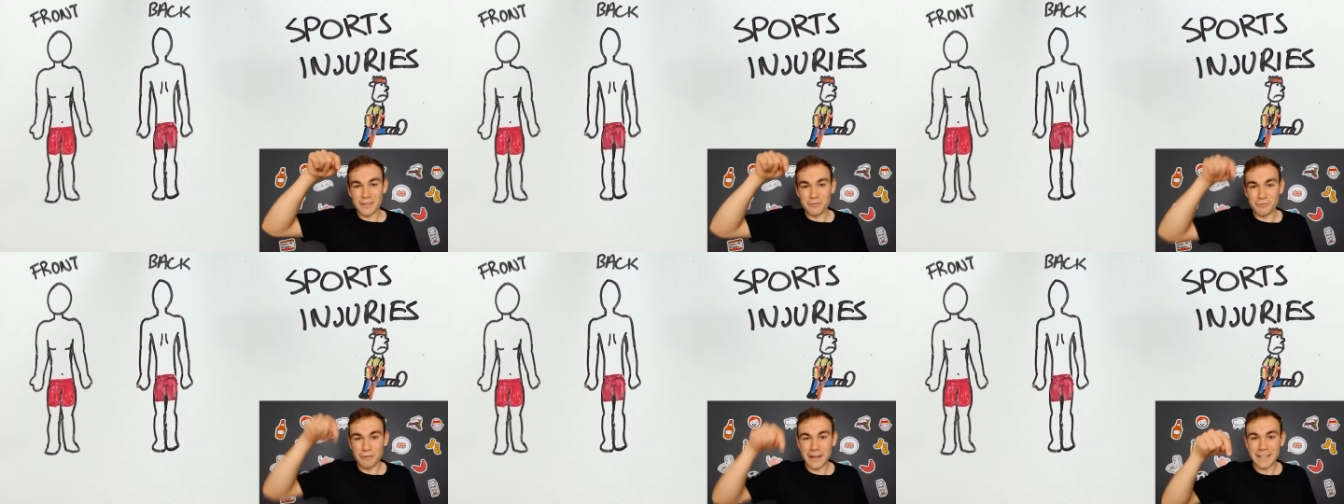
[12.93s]

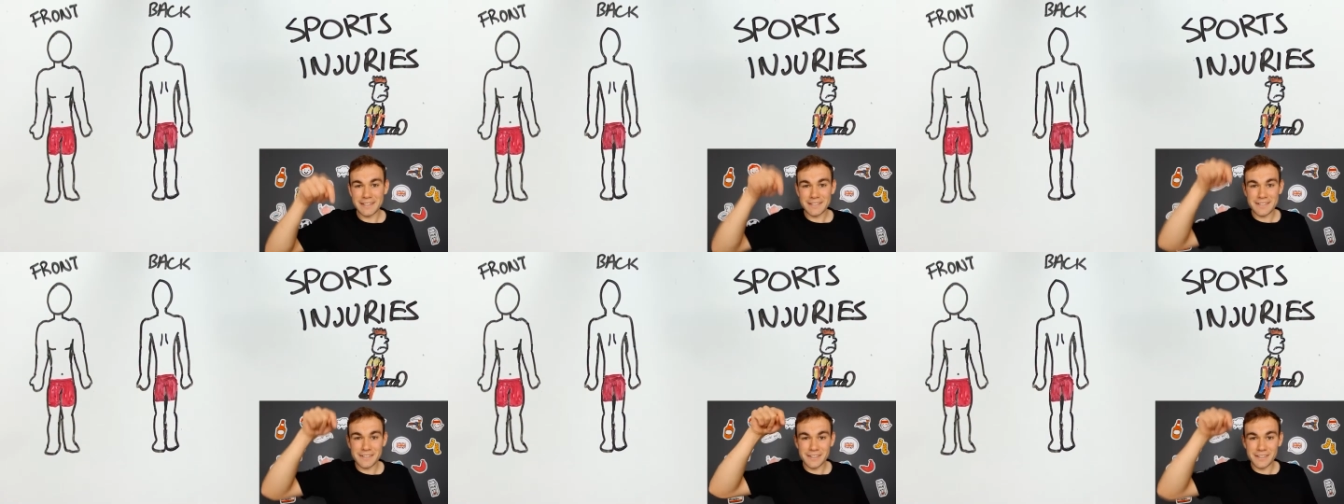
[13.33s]

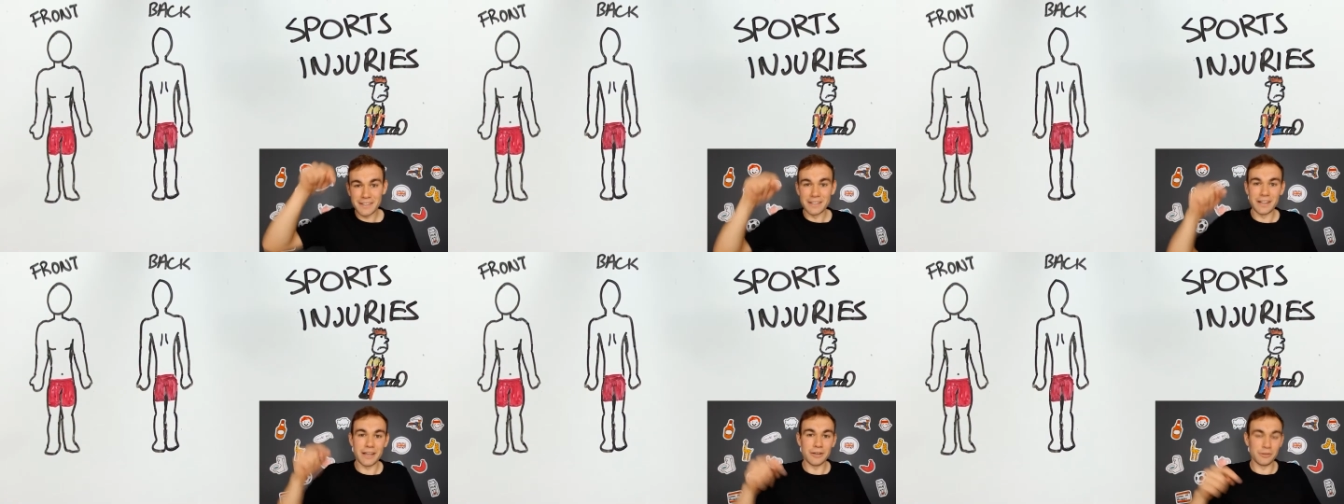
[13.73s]
Right
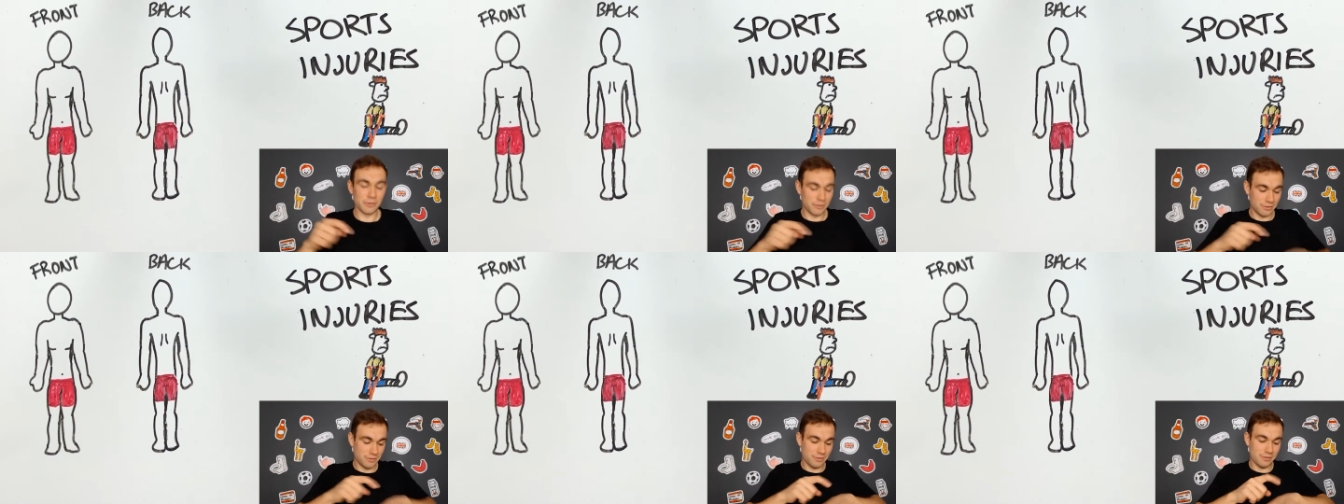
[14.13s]
now,
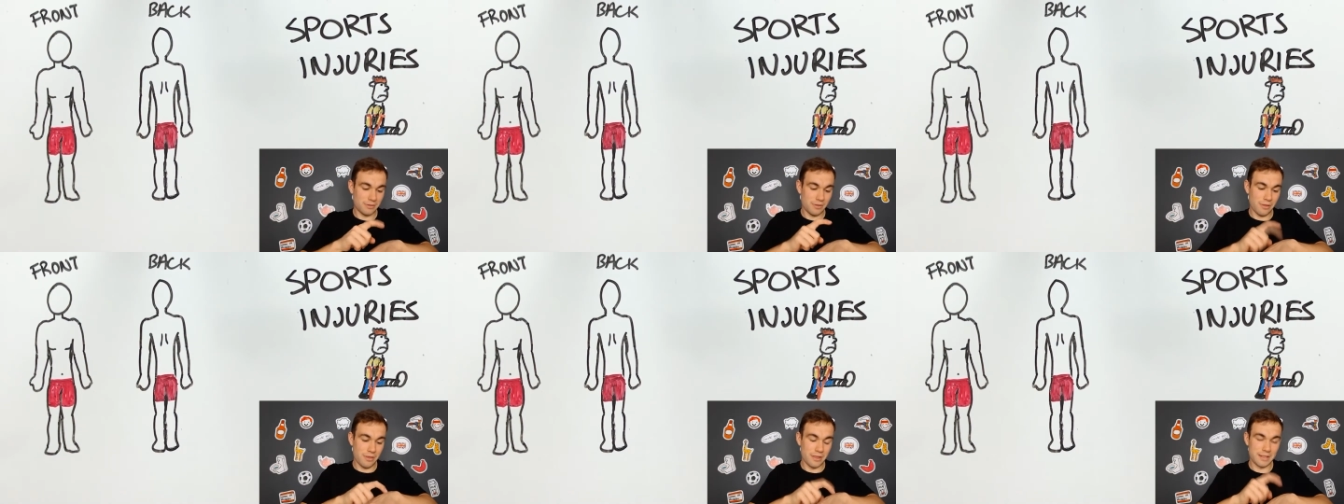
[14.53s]

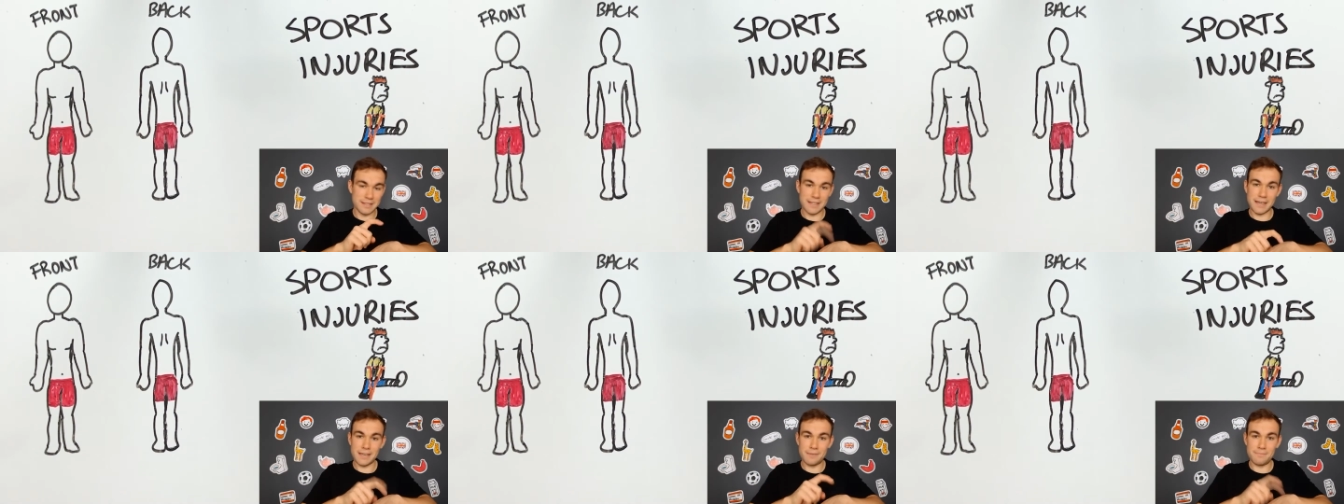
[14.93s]
the
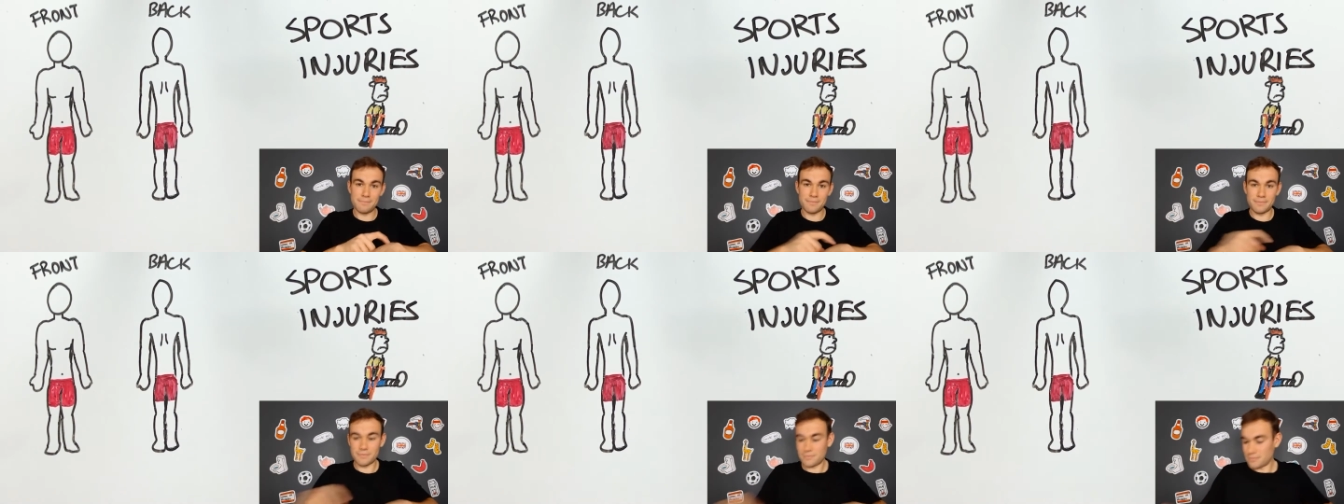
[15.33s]
time
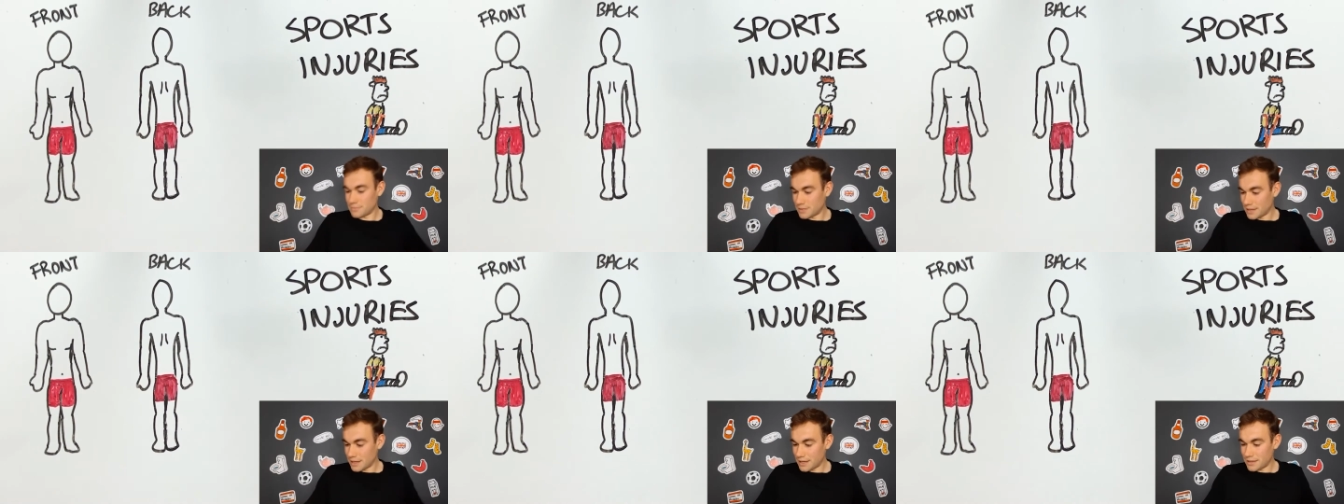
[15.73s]

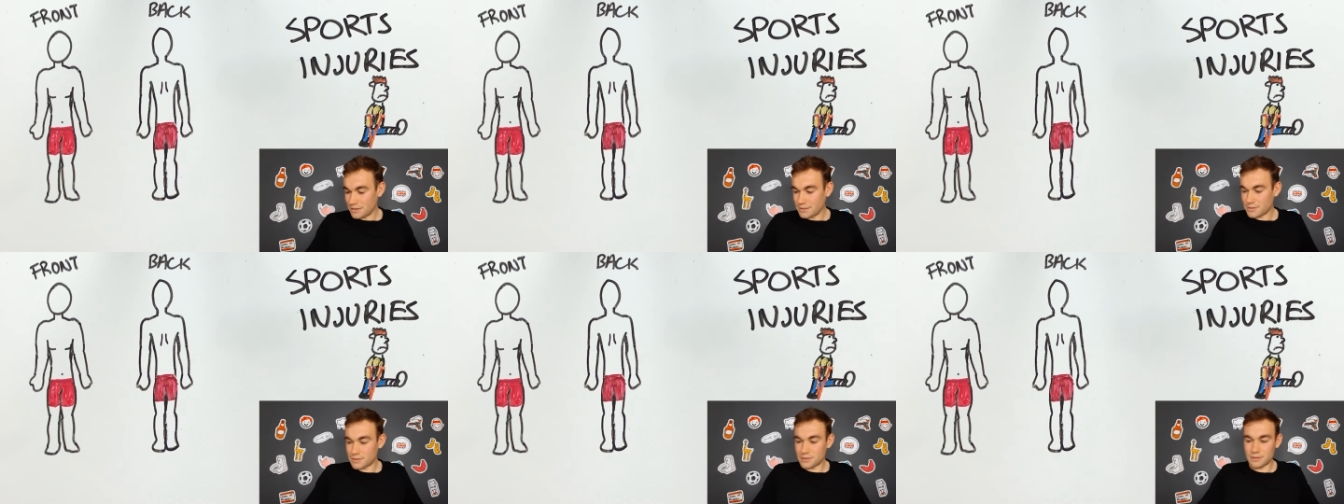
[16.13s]

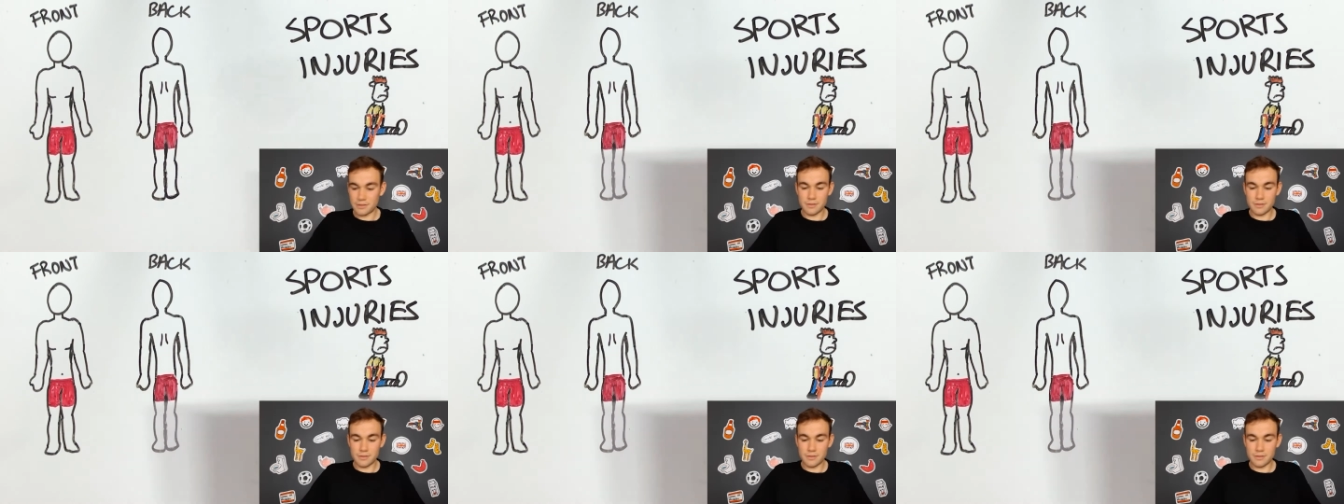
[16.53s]
is